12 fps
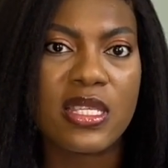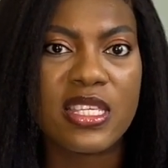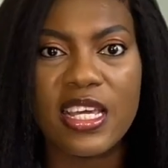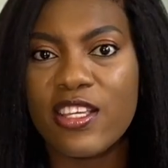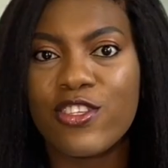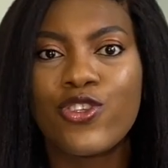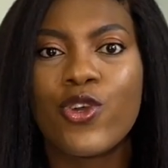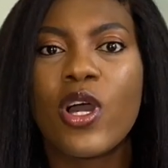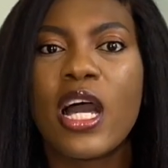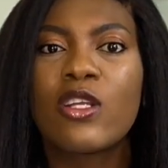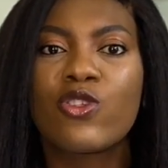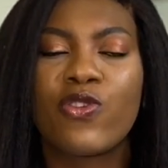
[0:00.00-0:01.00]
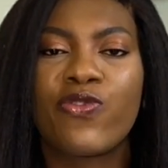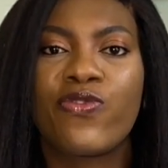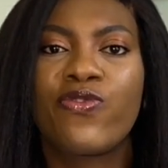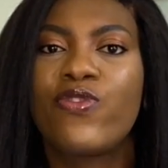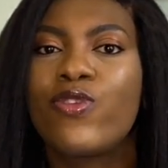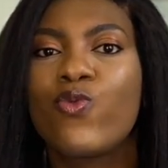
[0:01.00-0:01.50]
Yes, you're out of
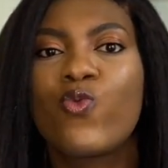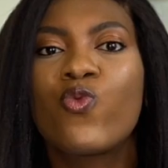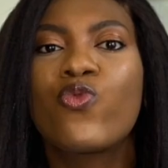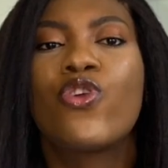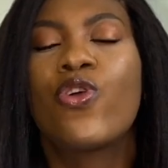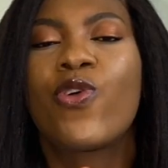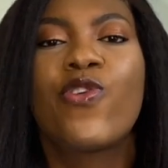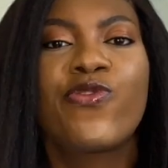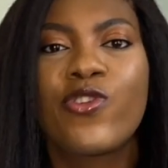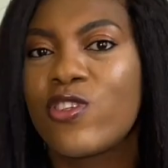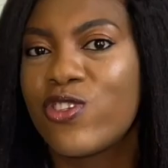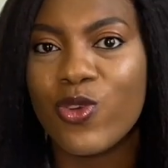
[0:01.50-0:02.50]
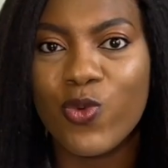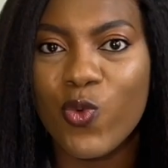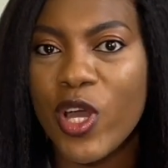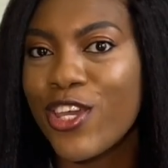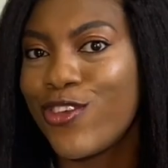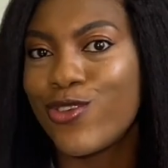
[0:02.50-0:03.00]
your comfort zone where
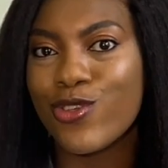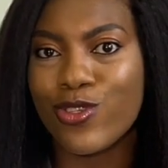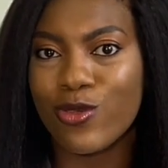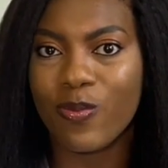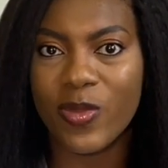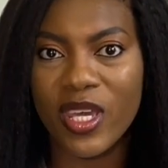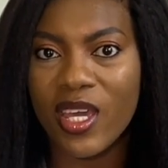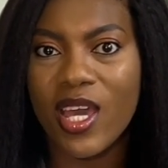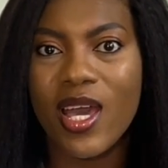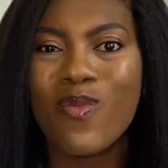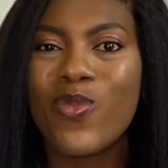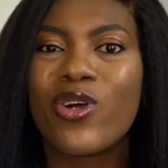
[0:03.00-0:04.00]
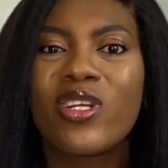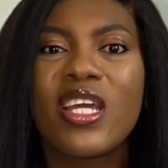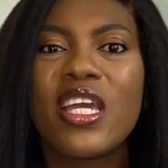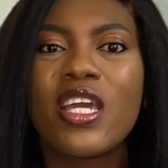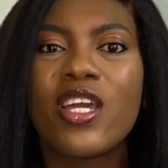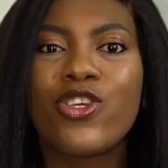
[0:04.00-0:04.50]
you used to be, but
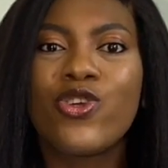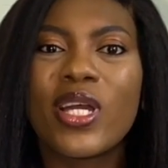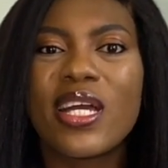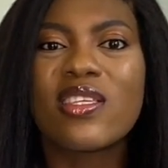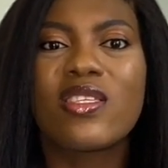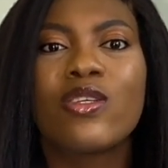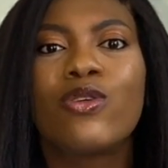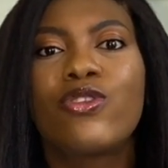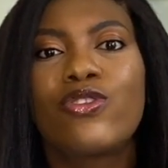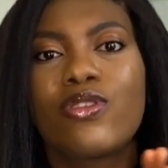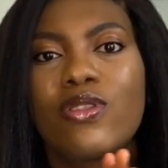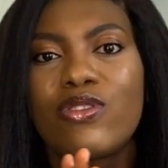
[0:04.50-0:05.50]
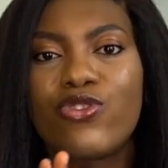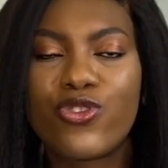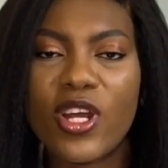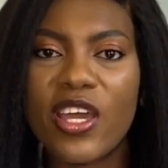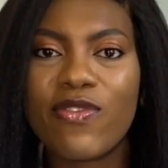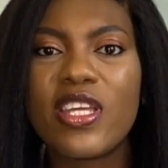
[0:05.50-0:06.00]
you can still
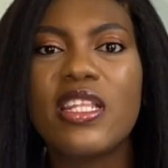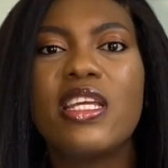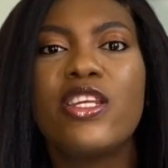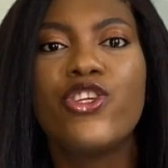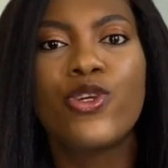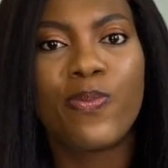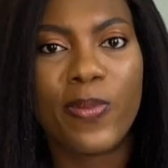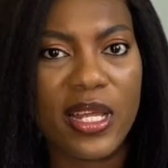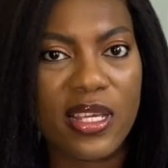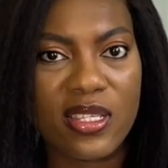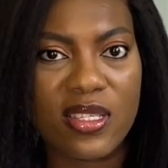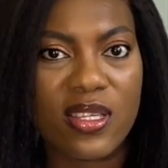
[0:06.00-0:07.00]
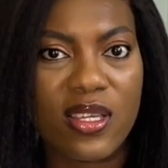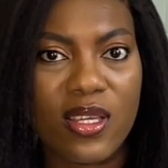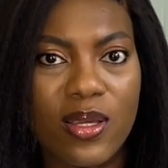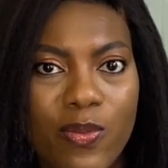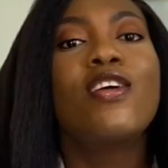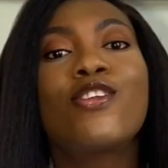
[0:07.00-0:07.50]
thrive in a new place.
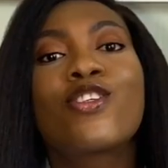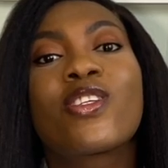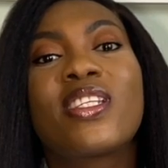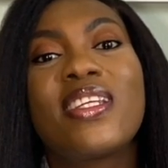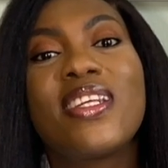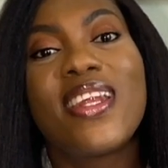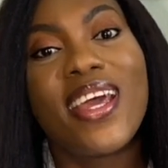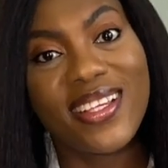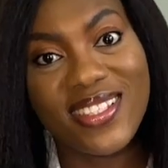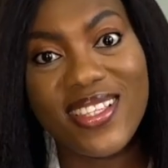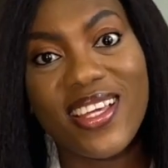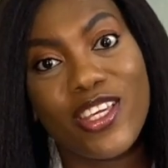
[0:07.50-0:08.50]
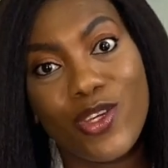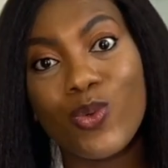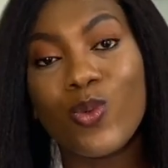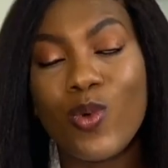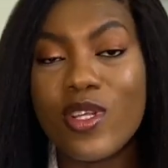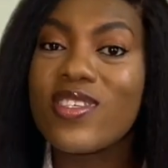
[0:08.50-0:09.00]
So the next thing you
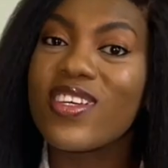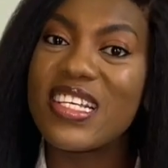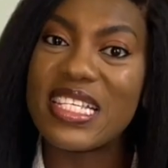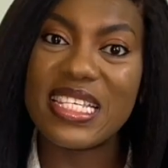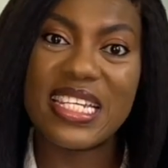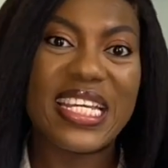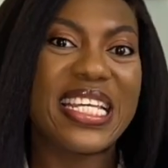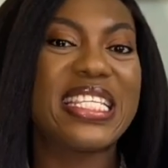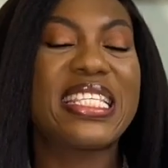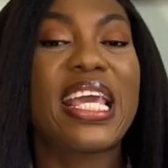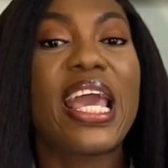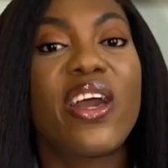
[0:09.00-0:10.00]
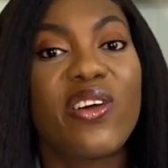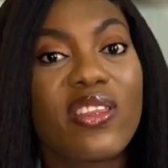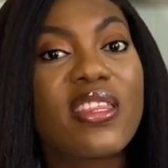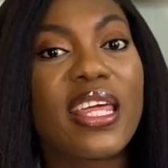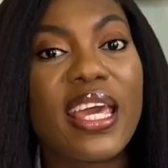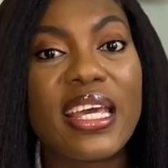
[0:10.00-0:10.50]
will want to consider is the
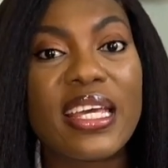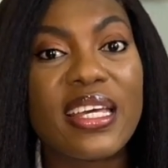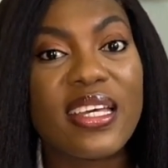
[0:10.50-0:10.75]
healthcare.